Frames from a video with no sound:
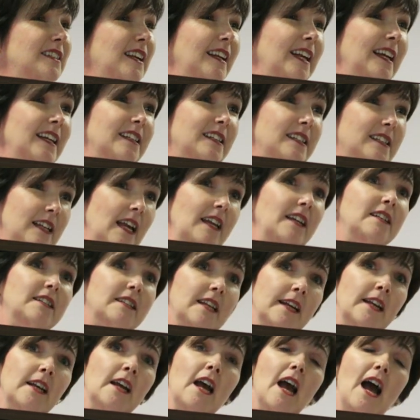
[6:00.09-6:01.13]
is an
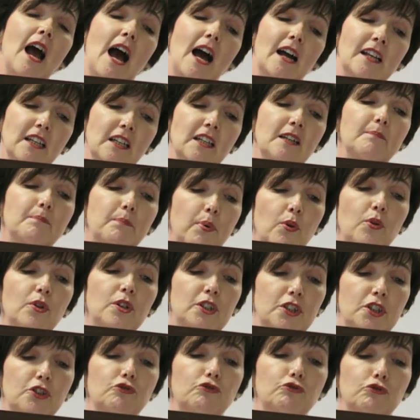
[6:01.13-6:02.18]
exciting and an
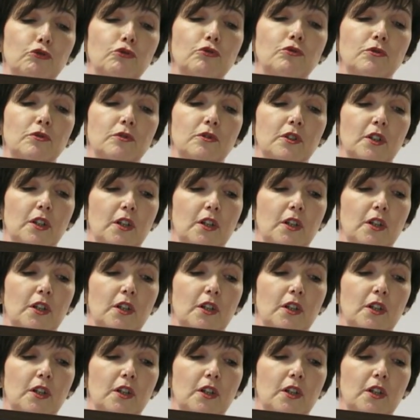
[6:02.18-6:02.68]
important role,